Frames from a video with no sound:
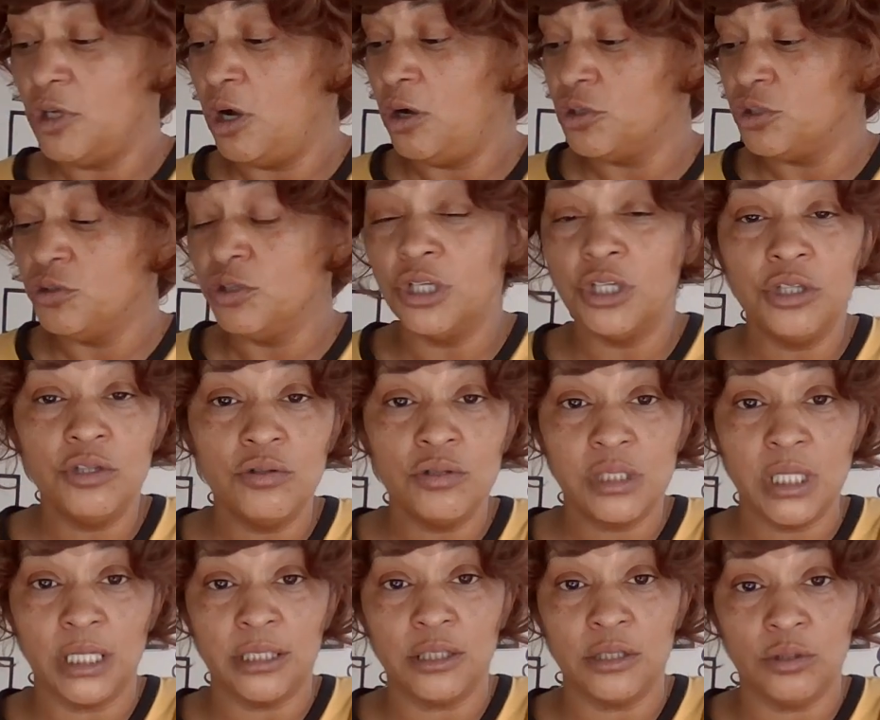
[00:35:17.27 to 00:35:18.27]
Oh, you didn't
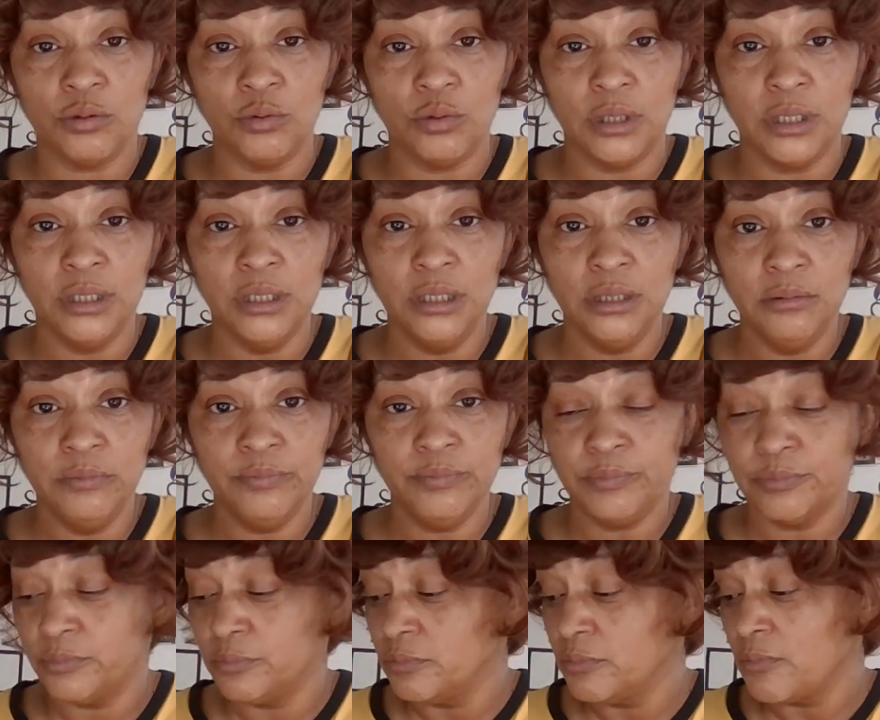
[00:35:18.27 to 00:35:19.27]
use that to do good?
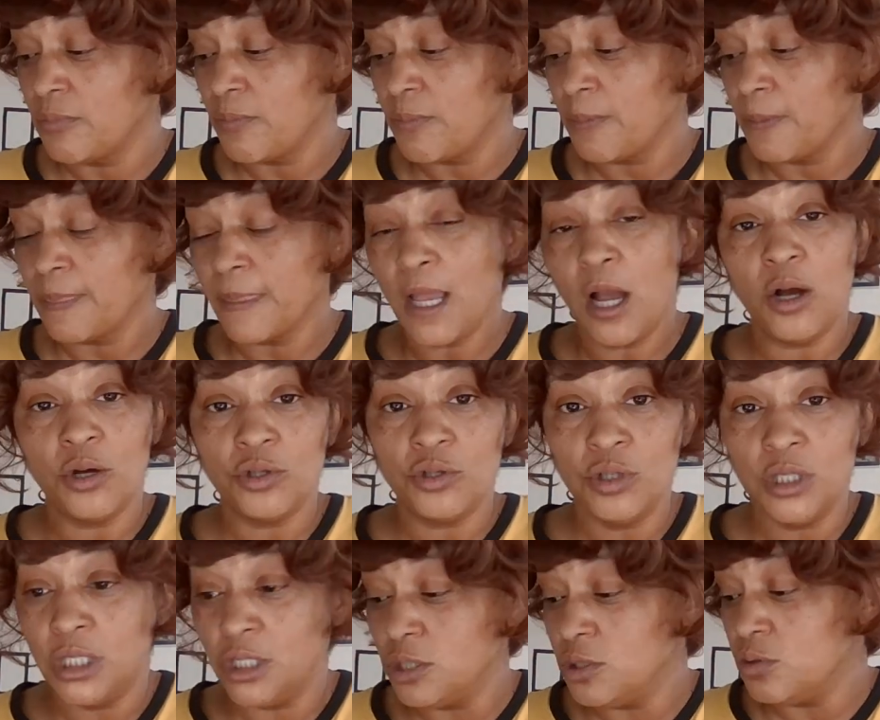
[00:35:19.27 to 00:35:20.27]
Oh,
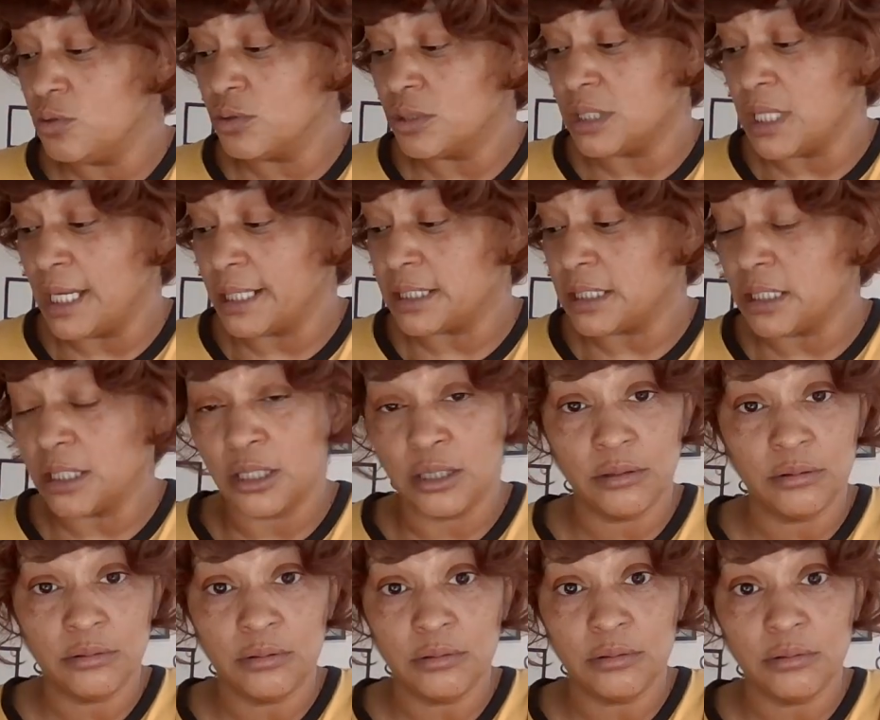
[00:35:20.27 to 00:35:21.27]
you didn't use that
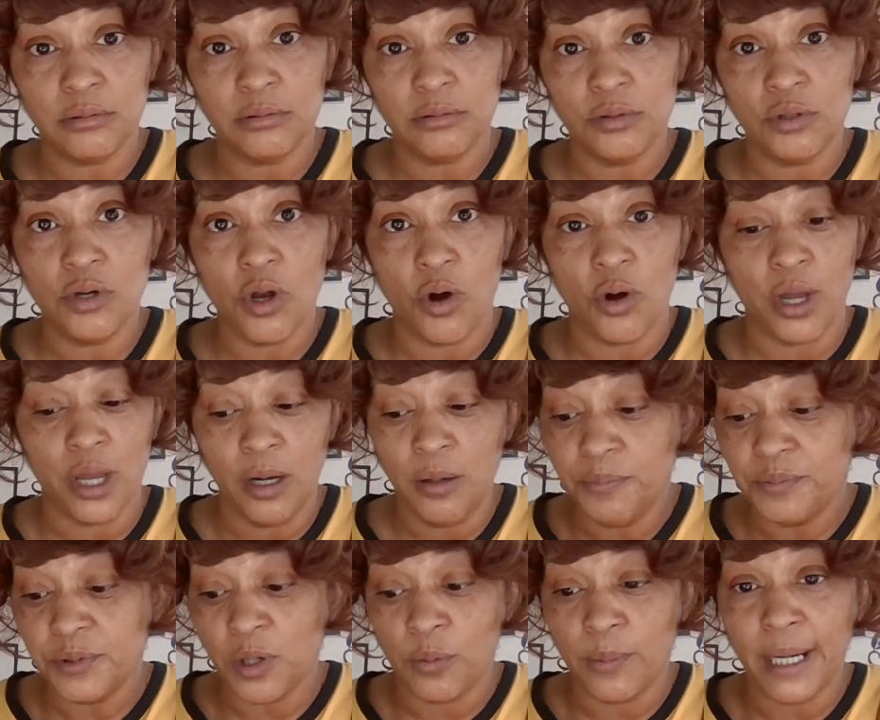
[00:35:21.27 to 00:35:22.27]
to, you know,
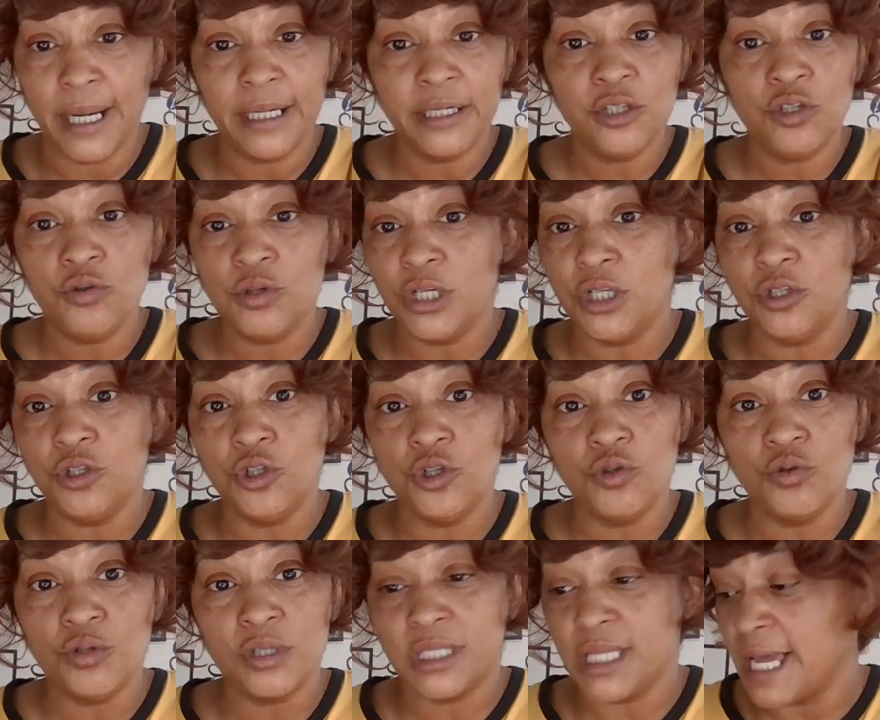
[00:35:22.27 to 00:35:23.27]
help nobody? You didn't
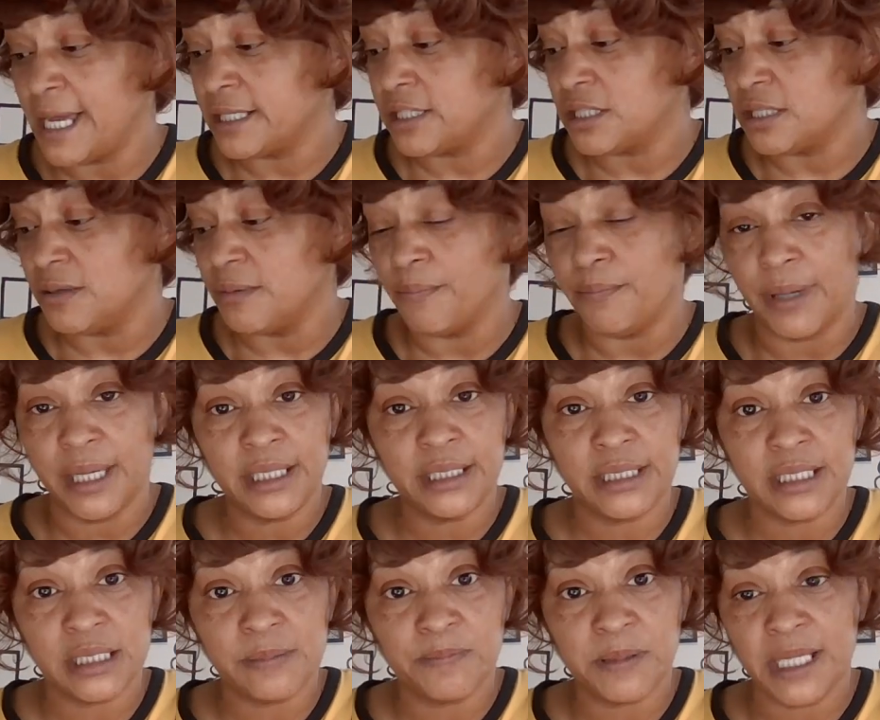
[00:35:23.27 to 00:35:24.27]
use that to
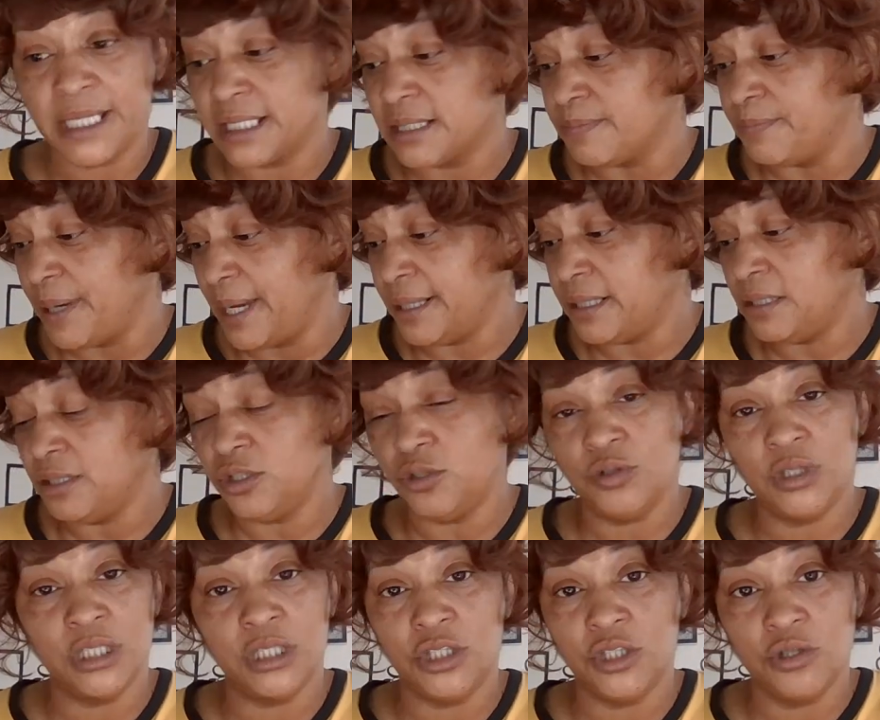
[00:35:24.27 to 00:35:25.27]
make this place better?
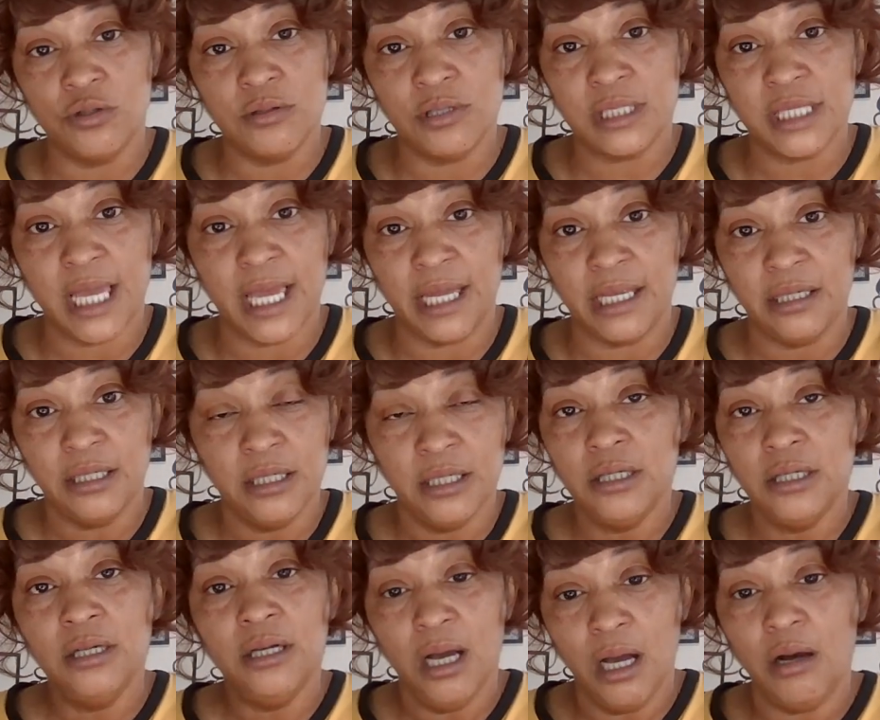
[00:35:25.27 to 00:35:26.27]
You didn't use that?
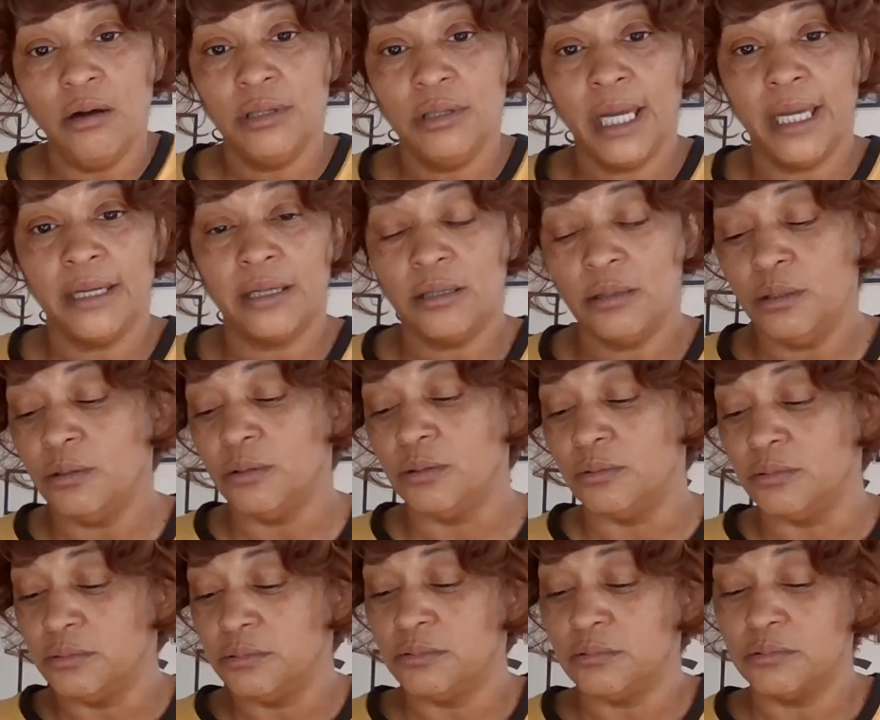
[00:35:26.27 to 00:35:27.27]
Okay,
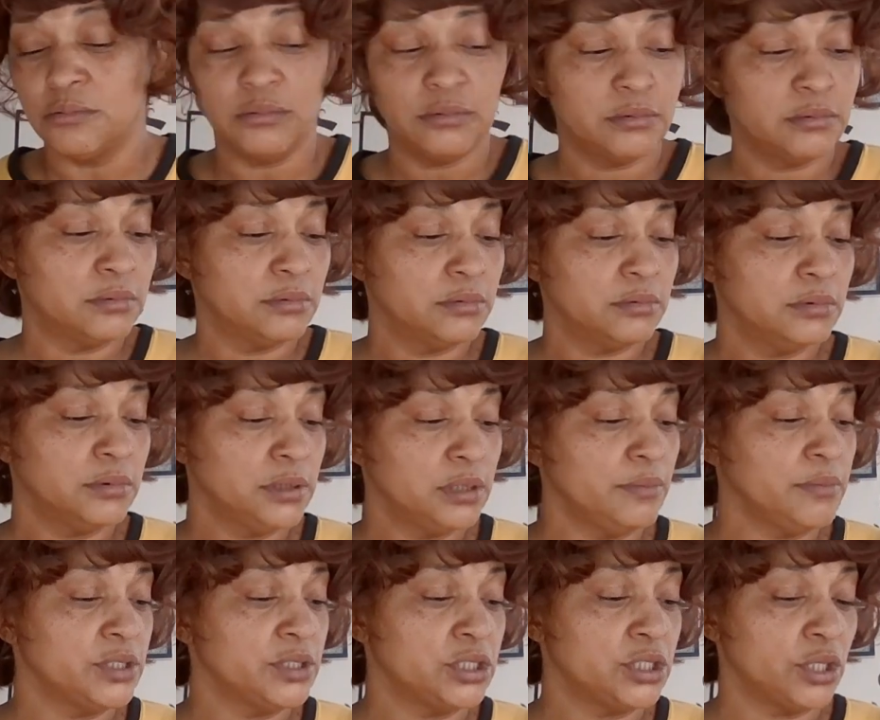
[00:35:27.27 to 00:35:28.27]
cool.
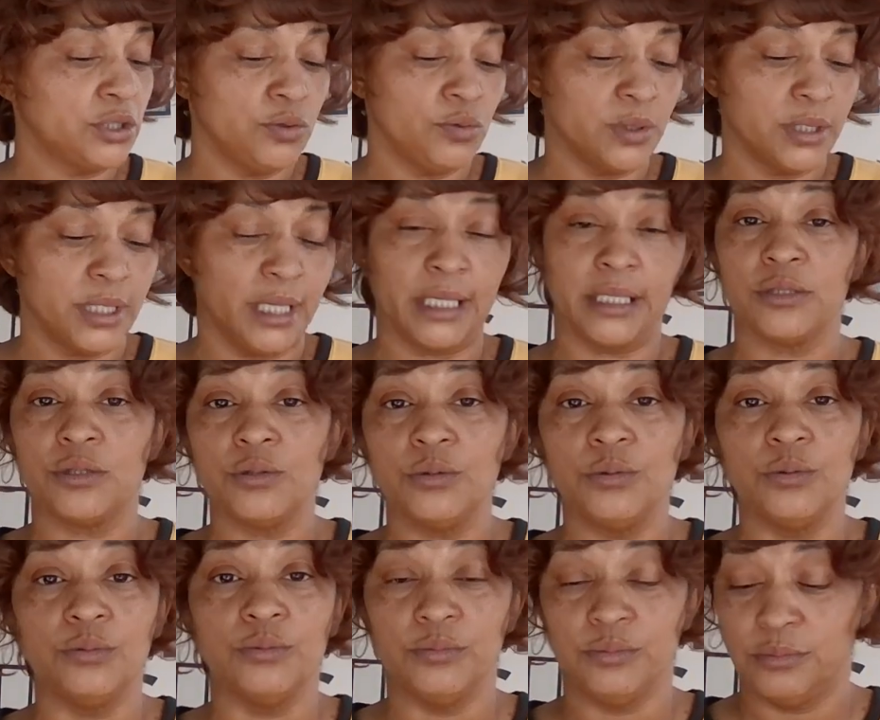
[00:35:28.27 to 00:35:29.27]
Let me show you what I can
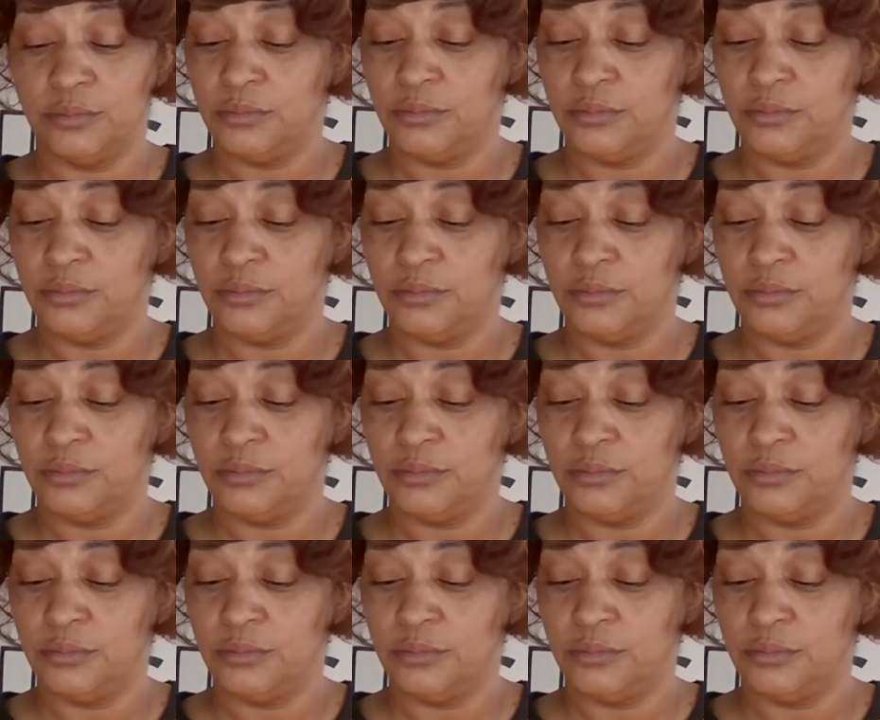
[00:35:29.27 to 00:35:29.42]
do.